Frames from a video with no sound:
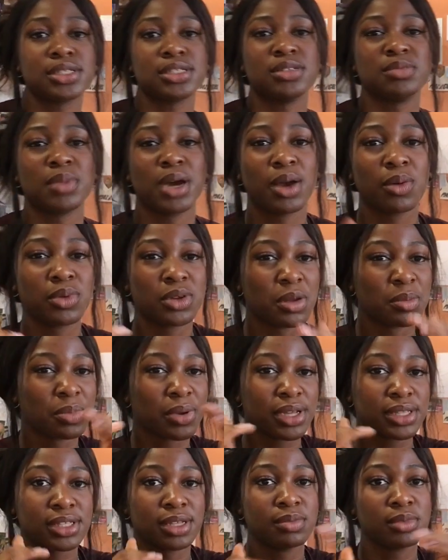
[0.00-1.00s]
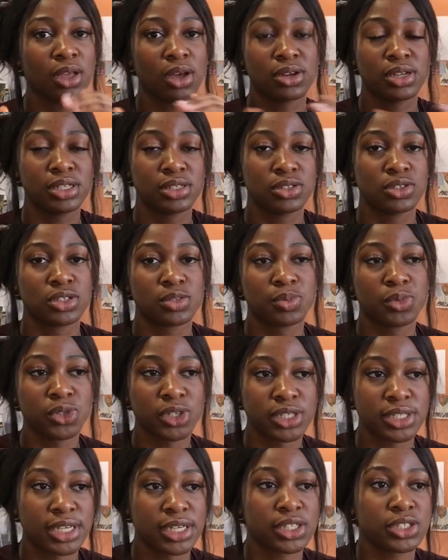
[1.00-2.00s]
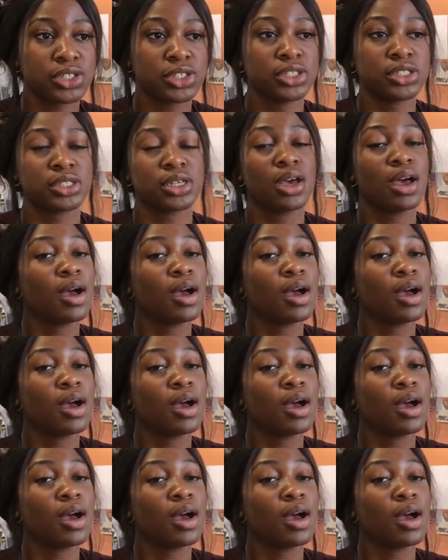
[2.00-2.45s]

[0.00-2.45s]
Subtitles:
you might want to break them down into smaller sections,